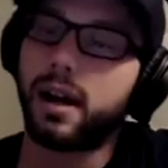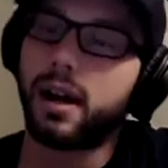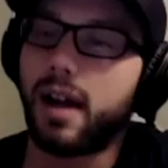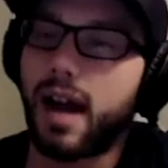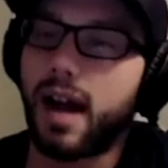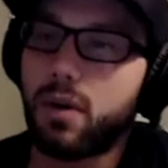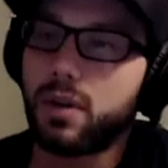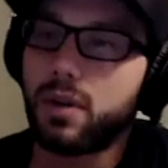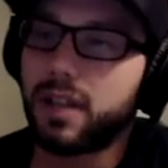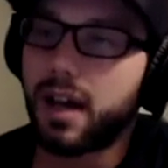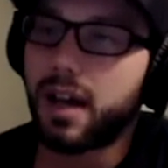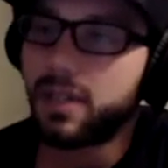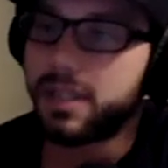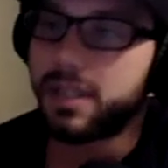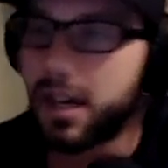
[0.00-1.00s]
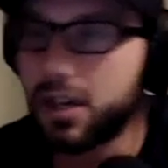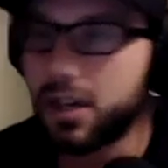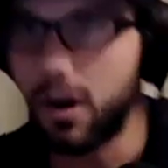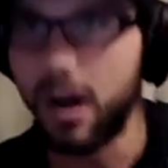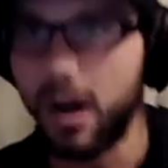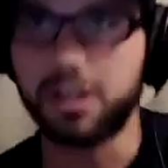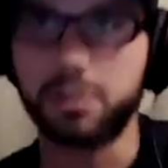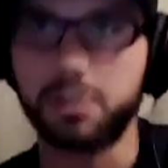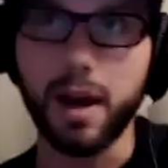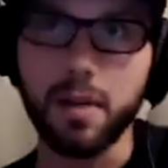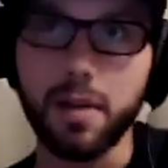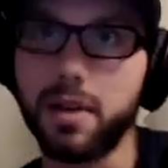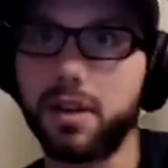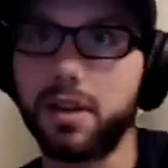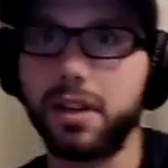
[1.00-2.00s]
I would love to tell you Hawks by
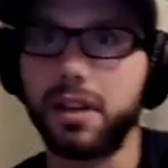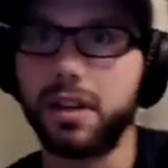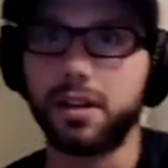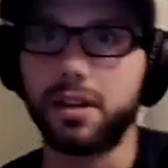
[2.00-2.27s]
1,000,000 or